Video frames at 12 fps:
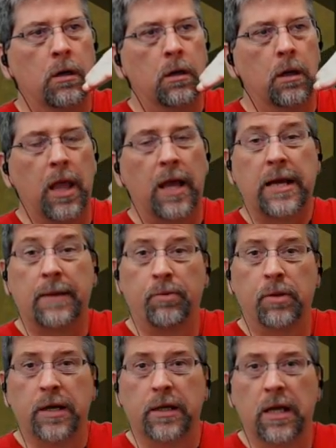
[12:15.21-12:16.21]
like I
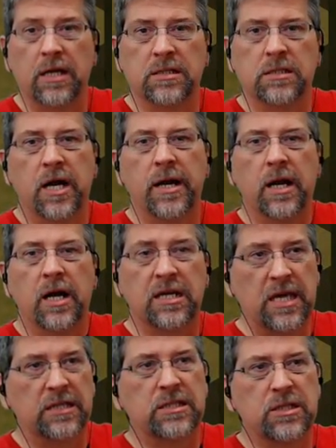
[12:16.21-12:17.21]
played last night
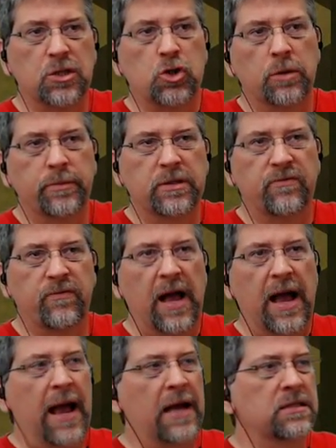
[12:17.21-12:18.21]
against the Germans
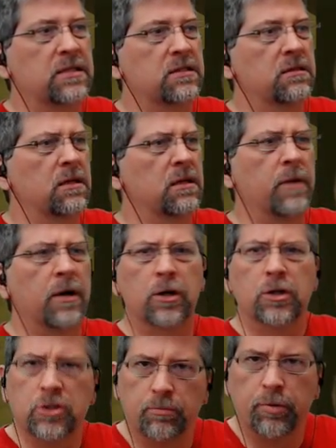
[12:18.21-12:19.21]
as the
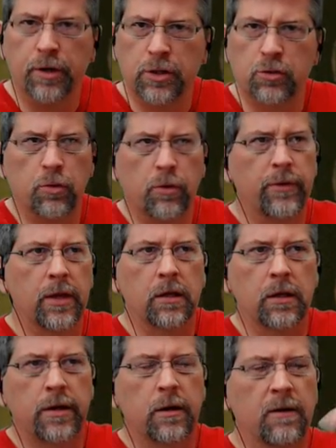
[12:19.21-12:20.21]
Americans or British or whoever the hell
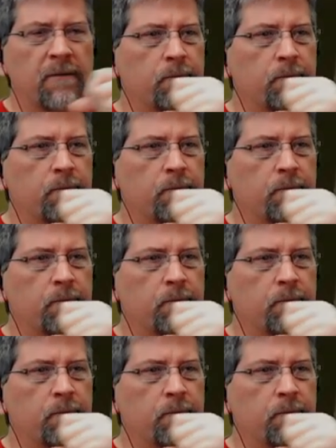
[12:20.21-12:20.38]
they are,